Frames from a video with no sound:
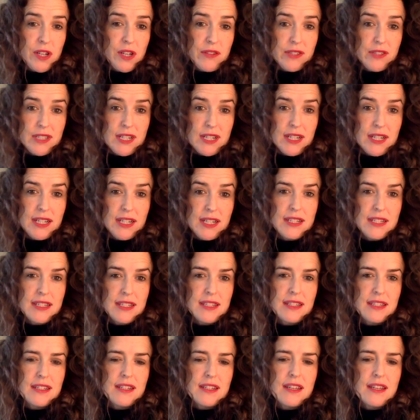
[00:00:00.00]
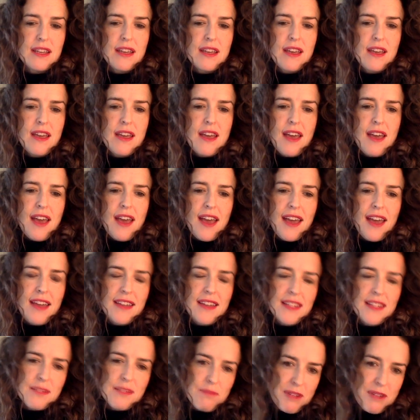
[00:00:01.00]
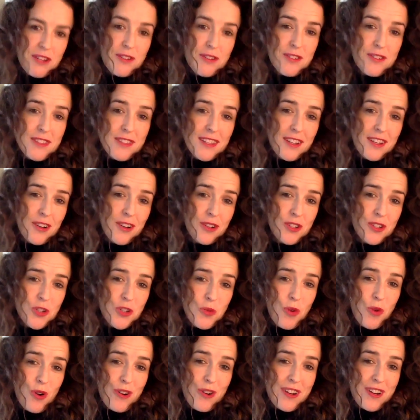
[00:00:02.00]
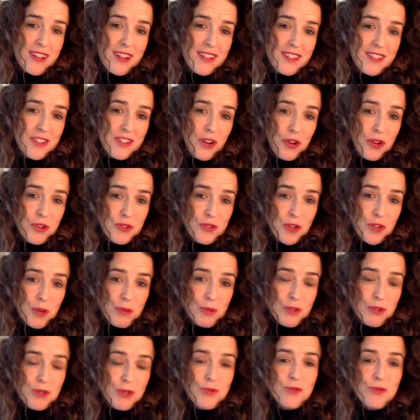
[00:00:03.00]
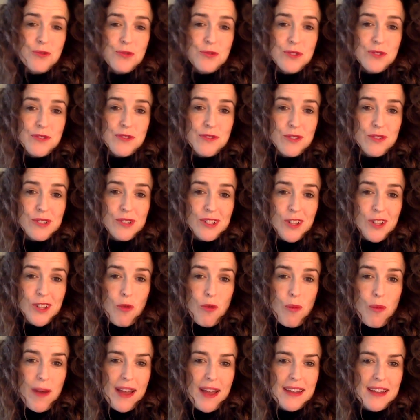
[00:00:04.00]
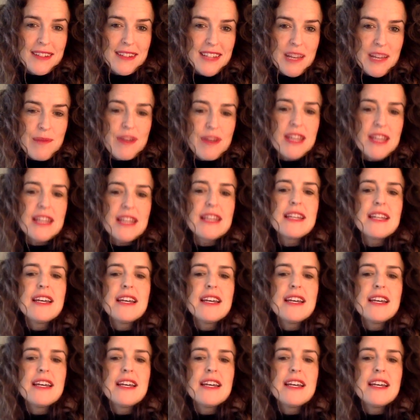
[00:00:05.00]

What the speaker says: overnight. And because the culture warriors don't drop tools for a global pandemic,